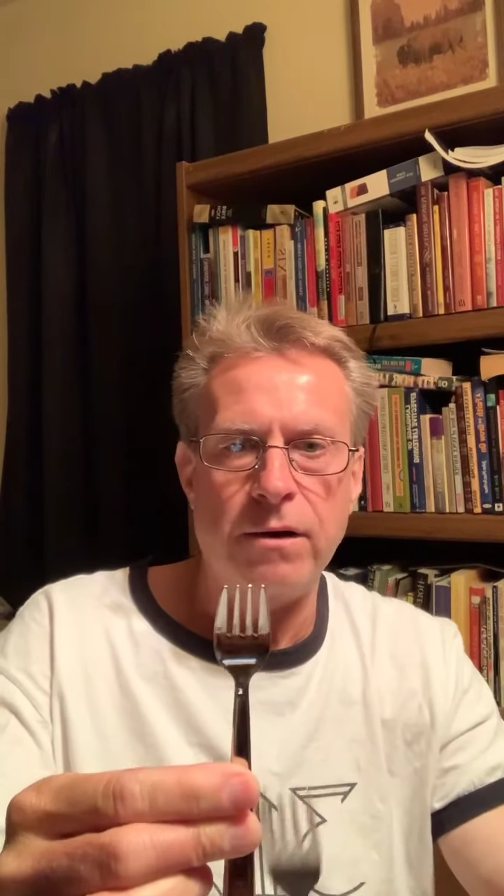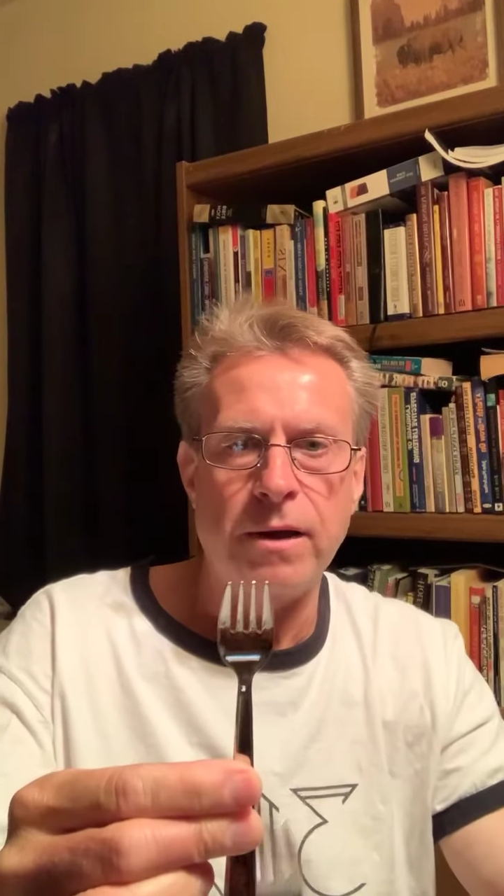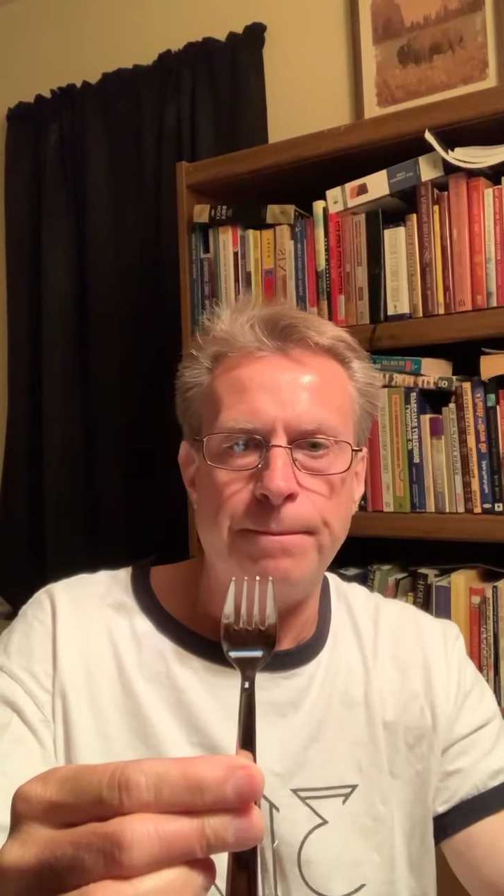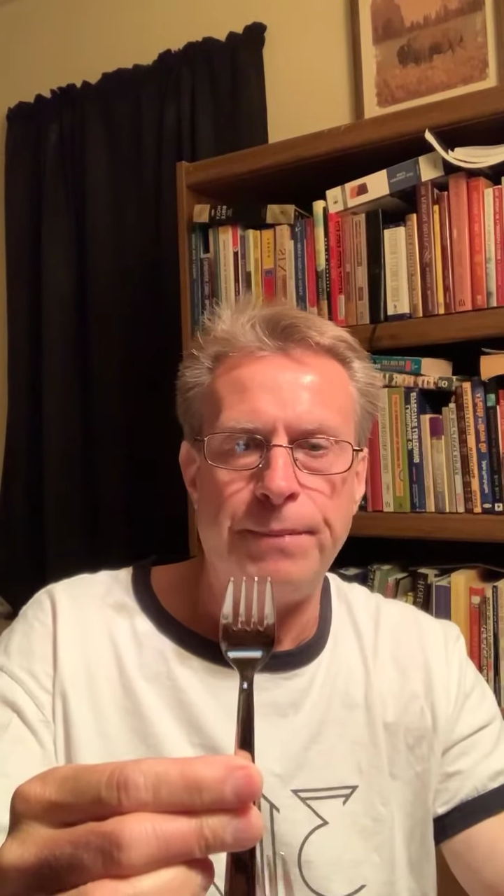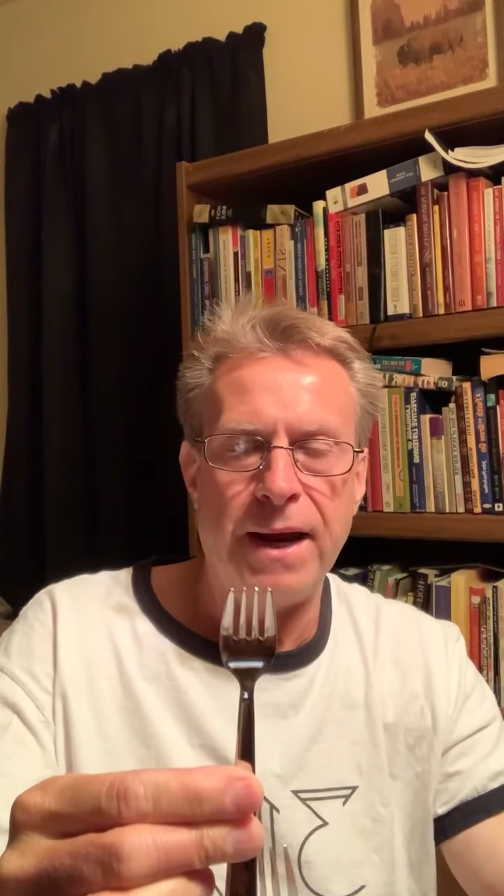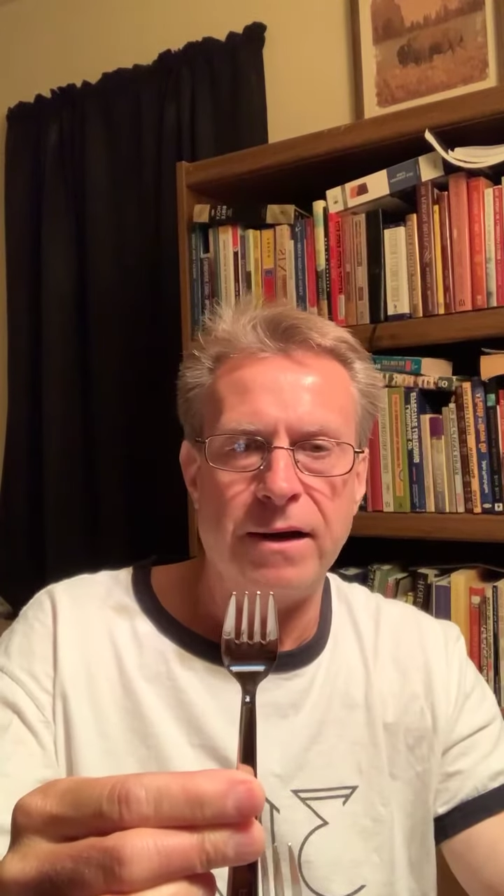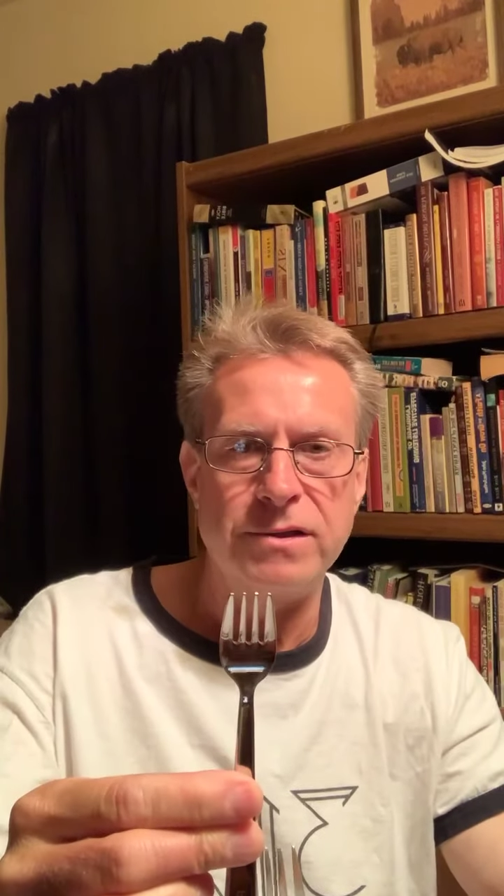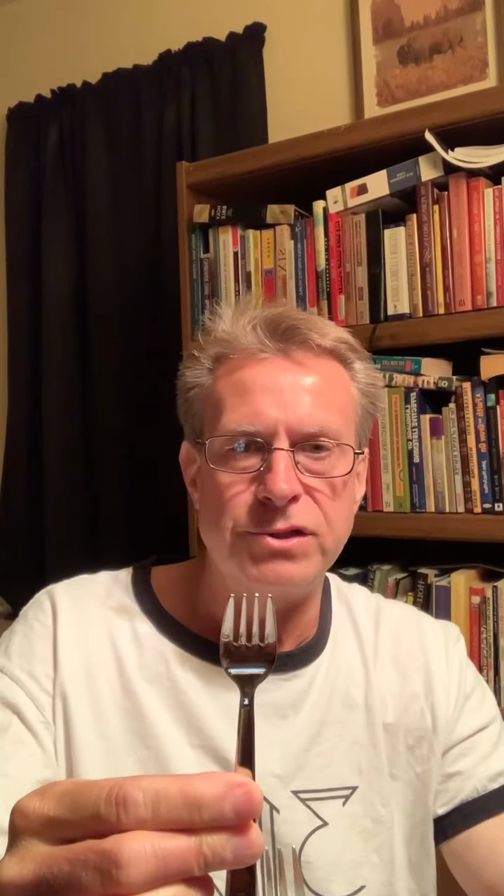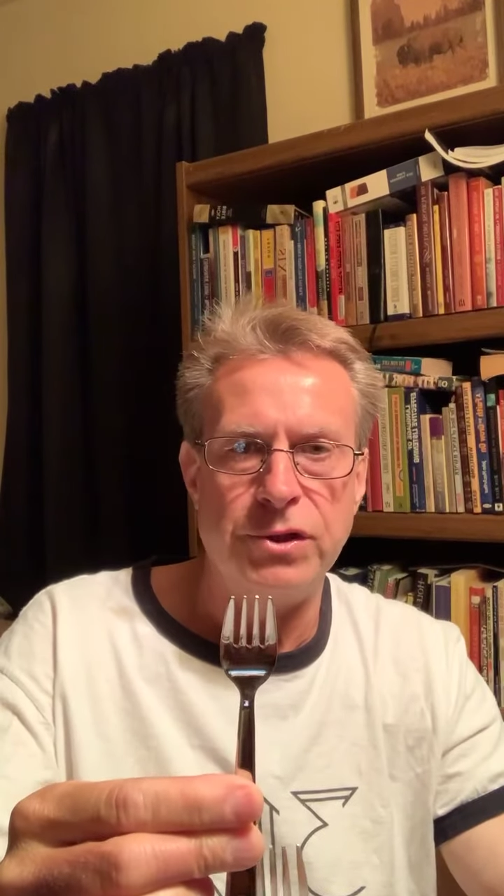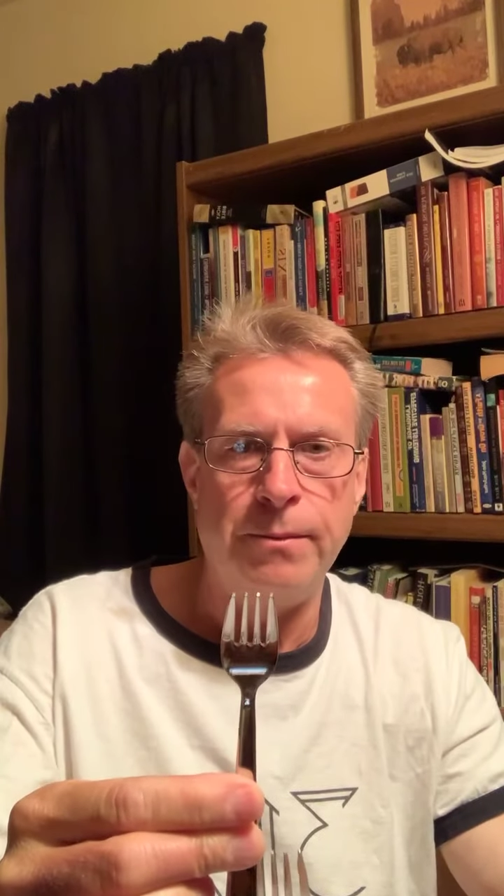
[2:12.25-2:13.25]
compared
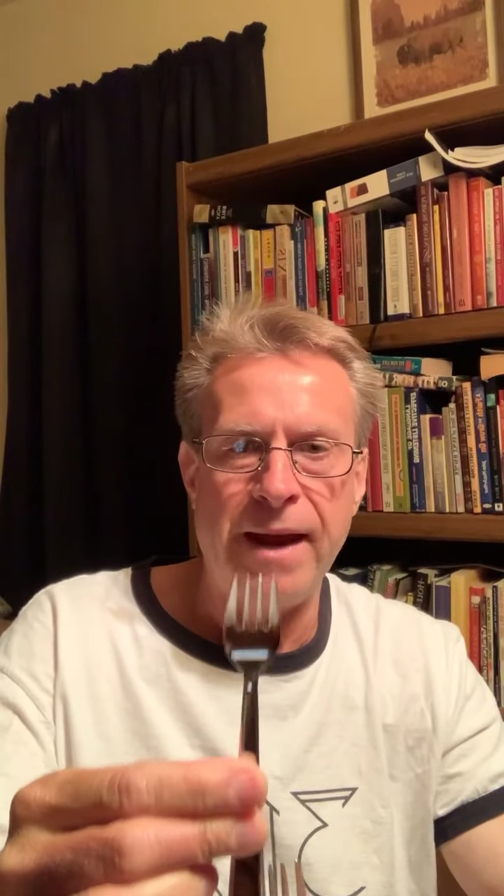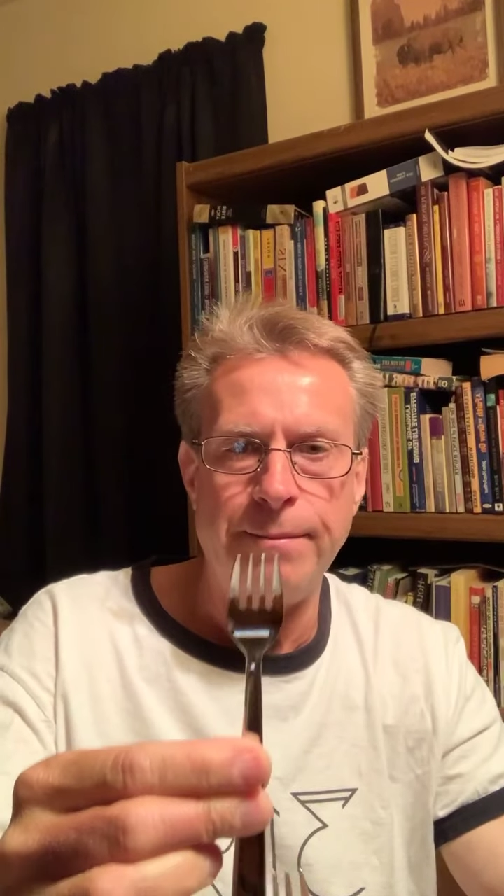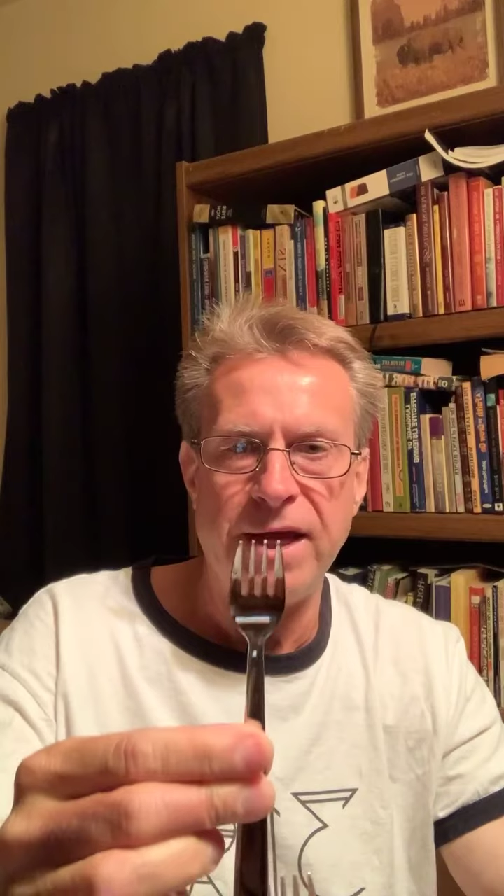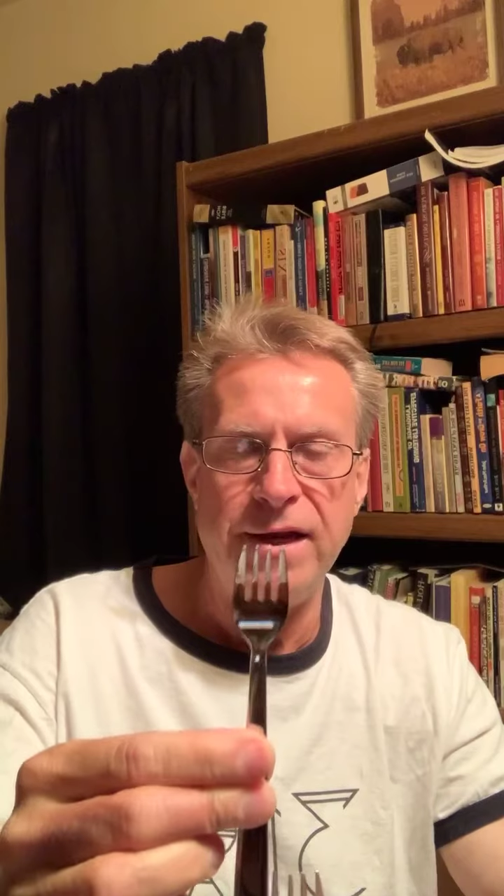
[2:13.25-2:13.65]
to maybe a